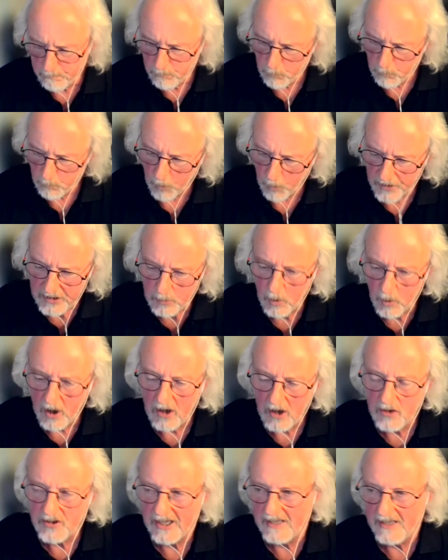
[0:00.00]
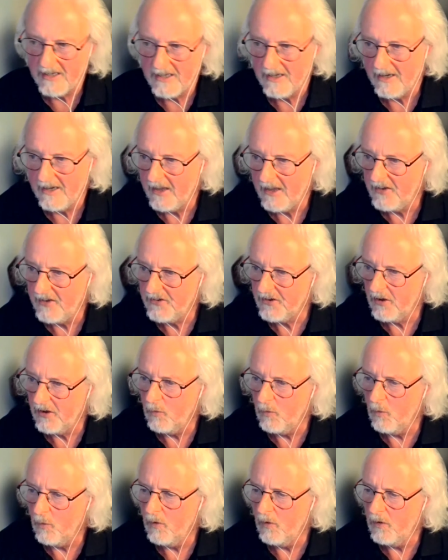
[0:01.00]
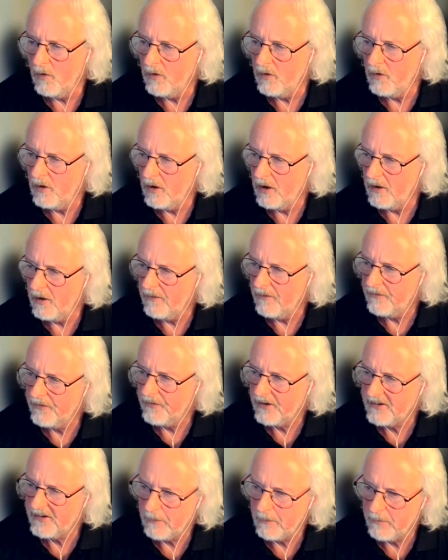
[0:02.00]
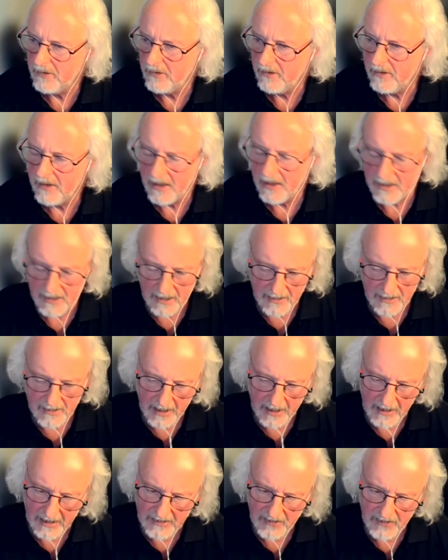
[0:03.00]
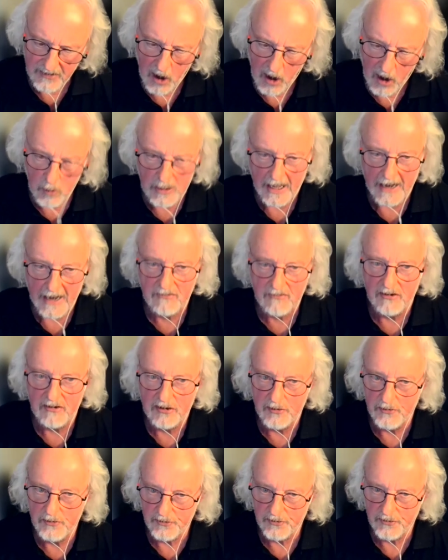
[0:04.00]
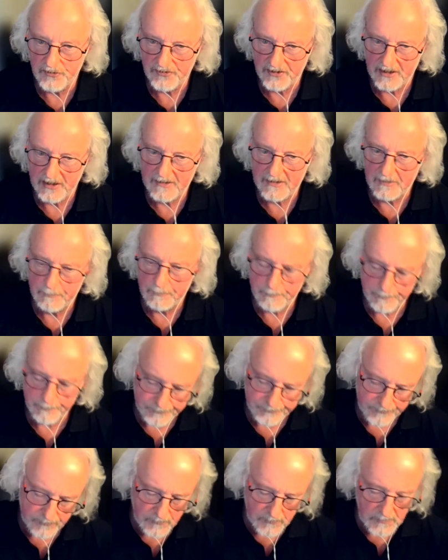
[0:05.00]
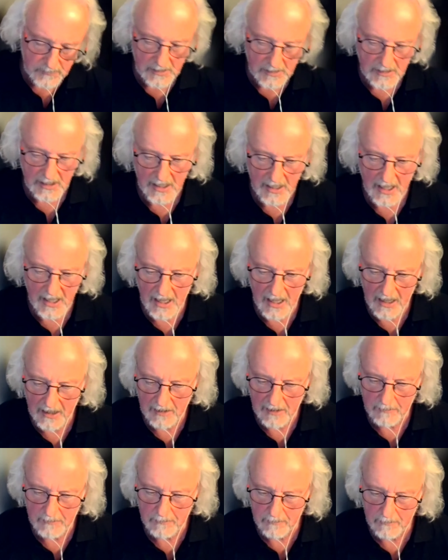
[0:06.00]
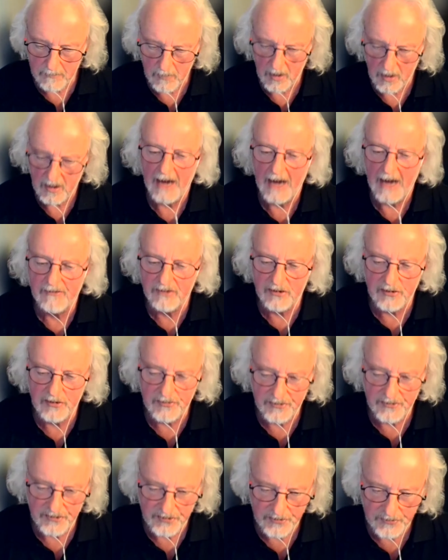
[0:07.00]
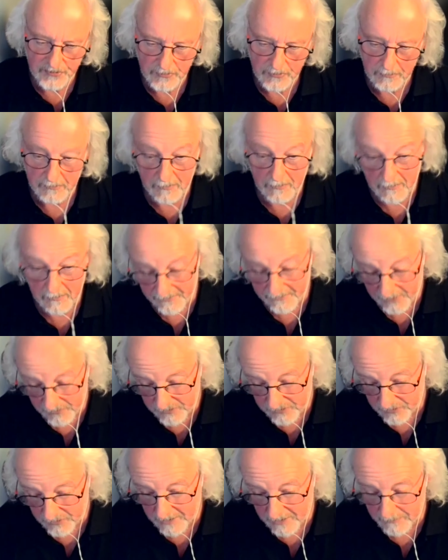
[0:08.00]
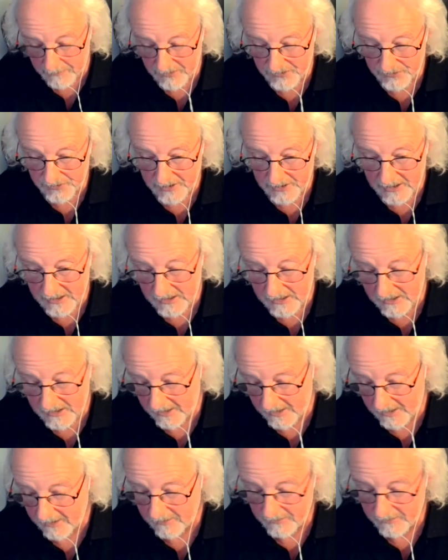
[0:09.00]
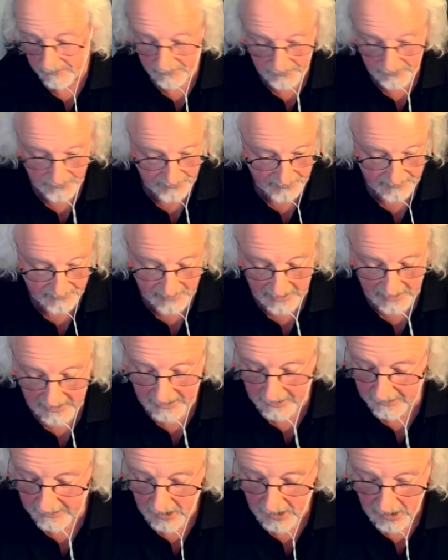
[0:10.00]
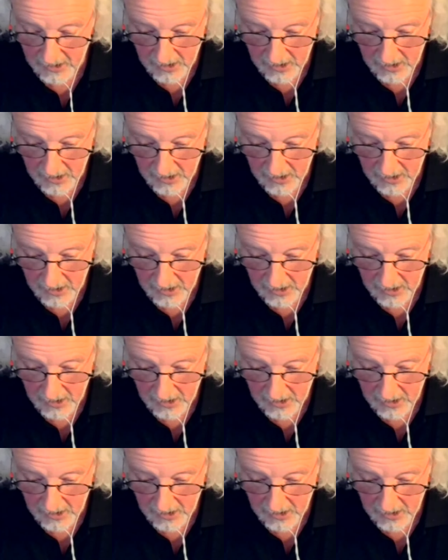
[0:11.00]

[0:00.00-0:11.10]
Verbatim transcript: What you are looking at is, for example, in the whole agricultural side, um, agricultural photogrammetry and surveying